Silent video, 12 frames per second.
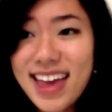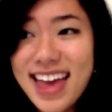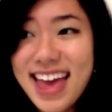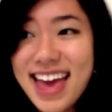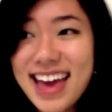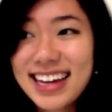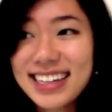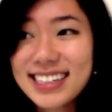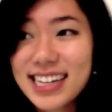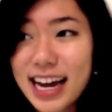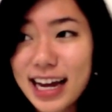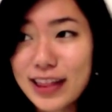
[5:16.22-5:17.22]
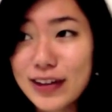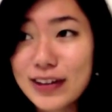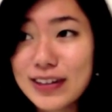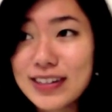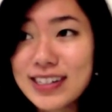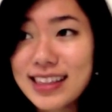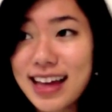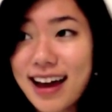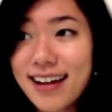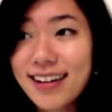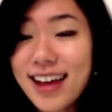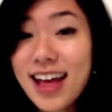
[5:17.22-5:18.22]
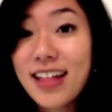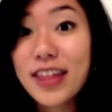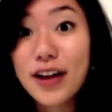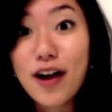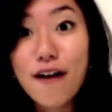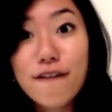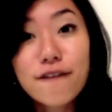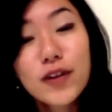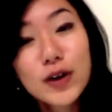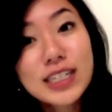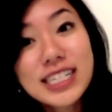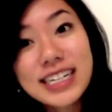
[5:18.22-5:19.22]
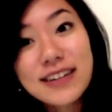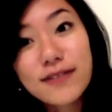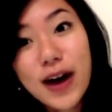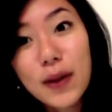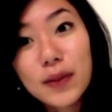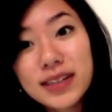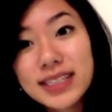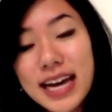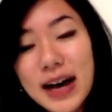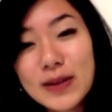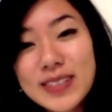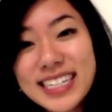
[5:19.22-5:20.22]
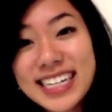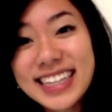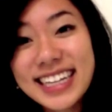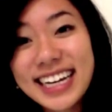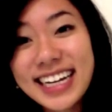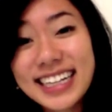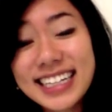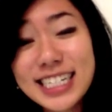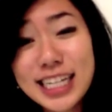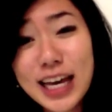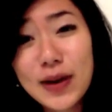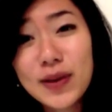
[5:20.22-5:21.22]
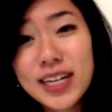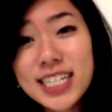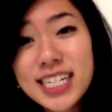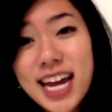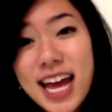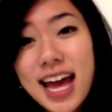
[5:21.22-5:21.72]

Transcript: And I learned that there are 14 vowel sounds in the English language.